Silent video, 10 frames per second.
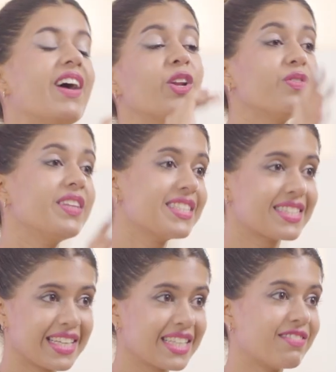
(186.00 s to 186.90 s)
one of these
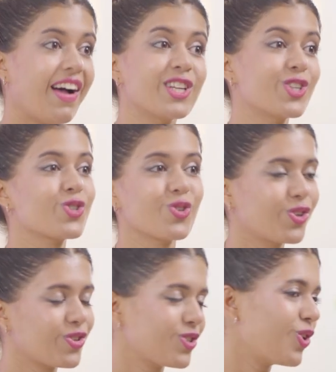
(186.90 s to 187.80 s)
things, fashion show
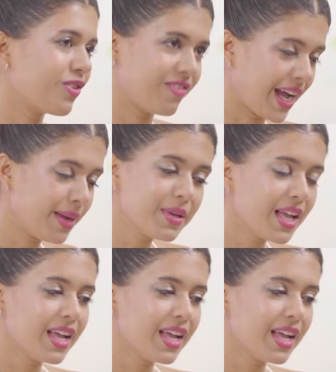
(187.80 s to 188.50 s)
sort of vibe.